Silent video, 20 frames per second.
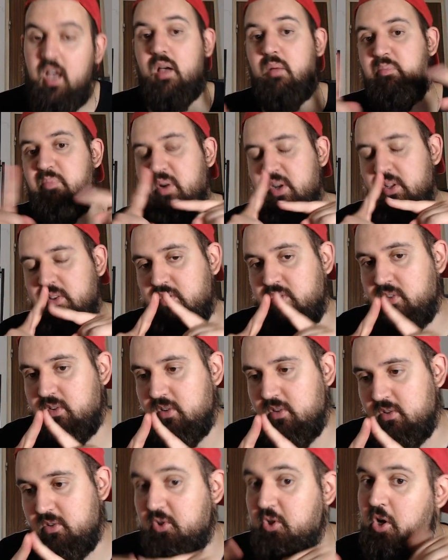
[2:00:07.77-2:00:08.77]
But
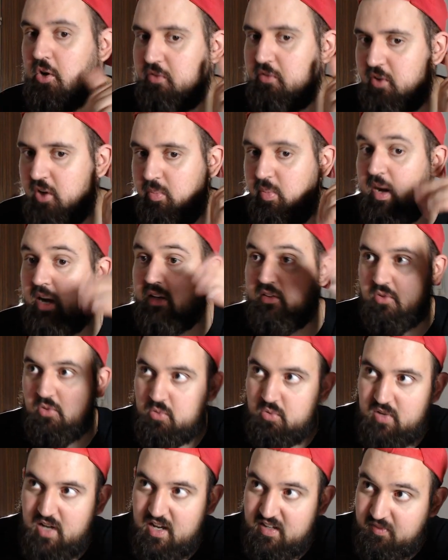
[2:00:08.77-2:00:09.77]
the counterpart, the
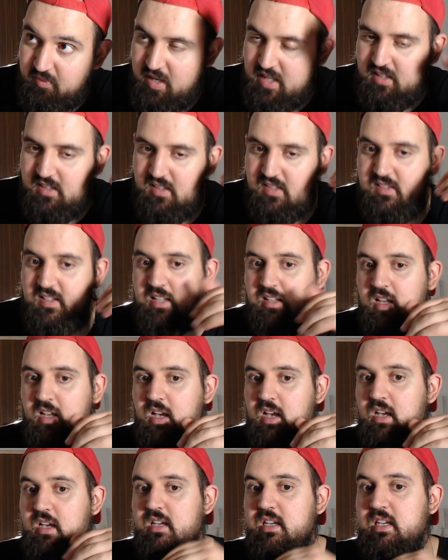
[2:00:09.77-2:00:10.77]
good aspect, is that
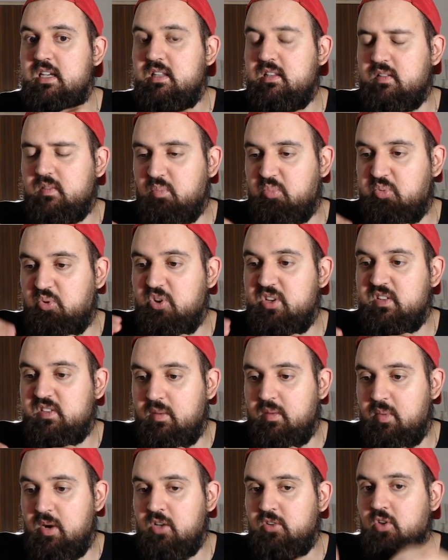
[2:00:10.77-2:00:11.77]
it brings
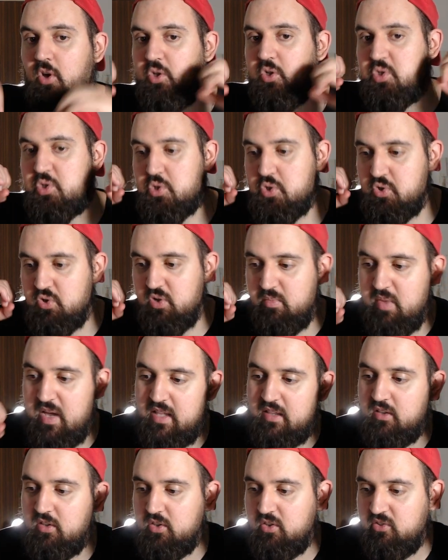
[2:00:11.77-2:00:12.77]
about a
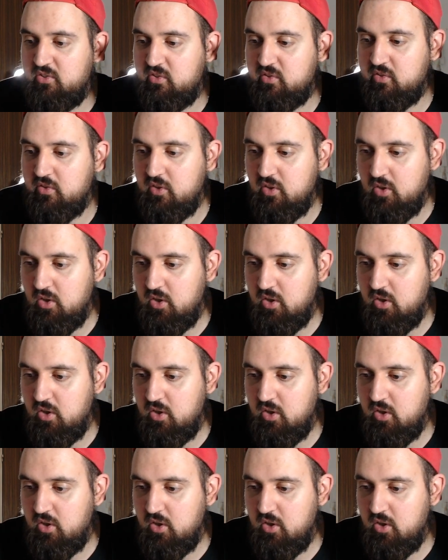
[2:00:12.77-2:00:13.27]
tremendous